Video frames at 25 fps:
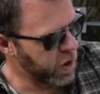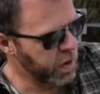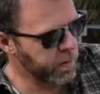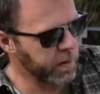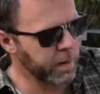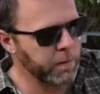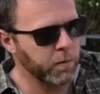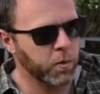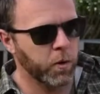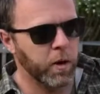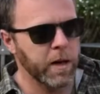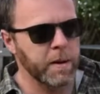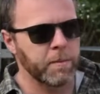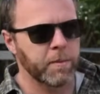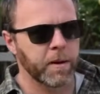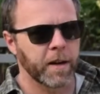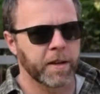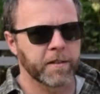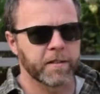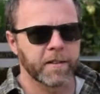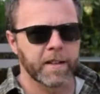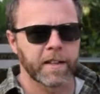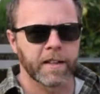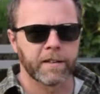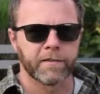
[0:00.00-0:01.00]
you remember what he
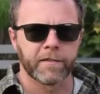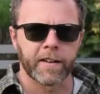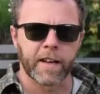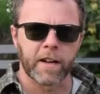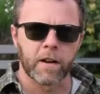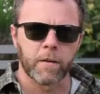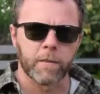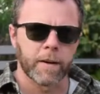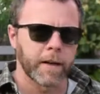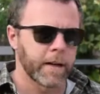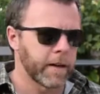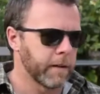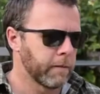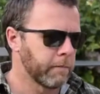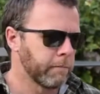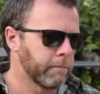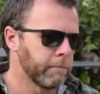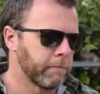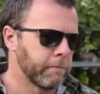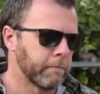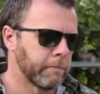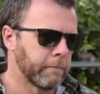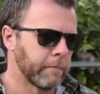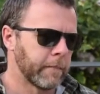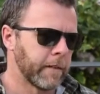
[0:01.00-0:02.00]
planted in the flower bed?
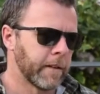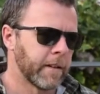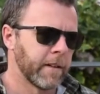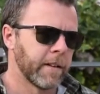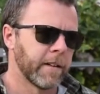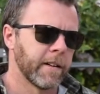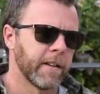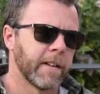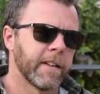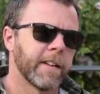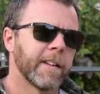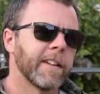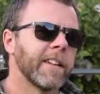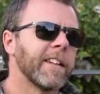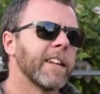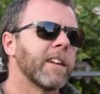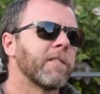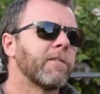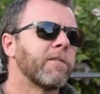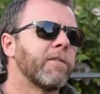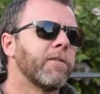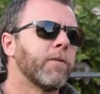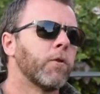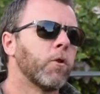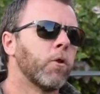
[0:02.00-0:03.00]
He had
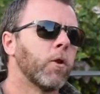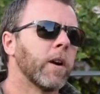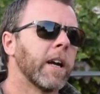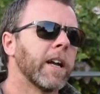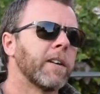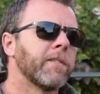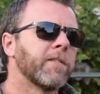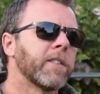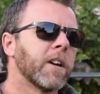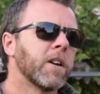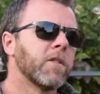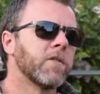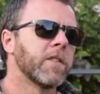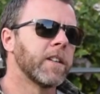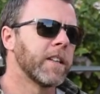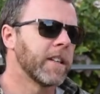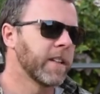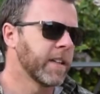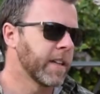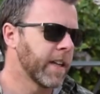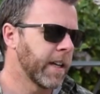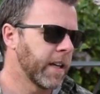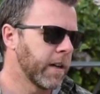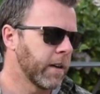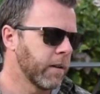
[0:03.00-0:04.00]
4 left over,
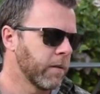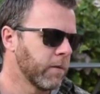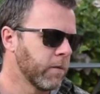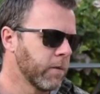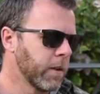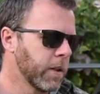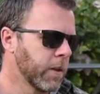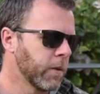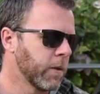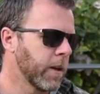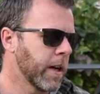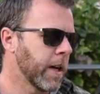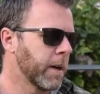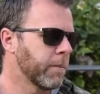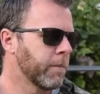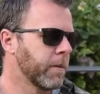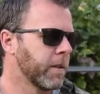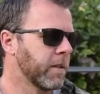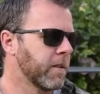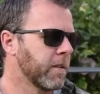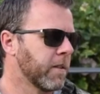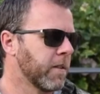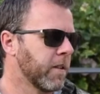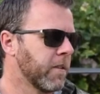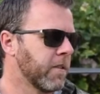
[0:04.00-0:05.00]
didn't he? Remember what
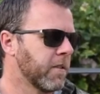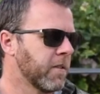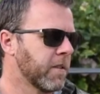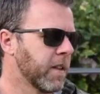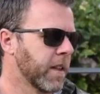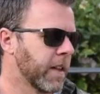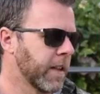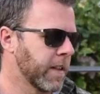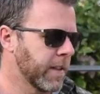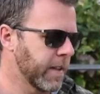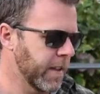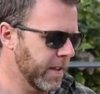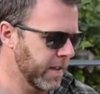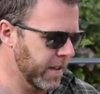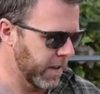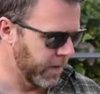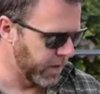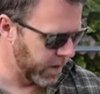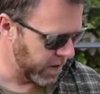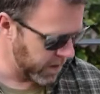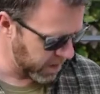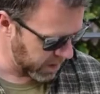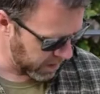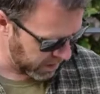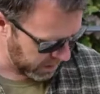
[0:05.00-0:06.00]
happened to those things? Let's have
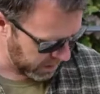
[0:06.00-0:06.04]
a look.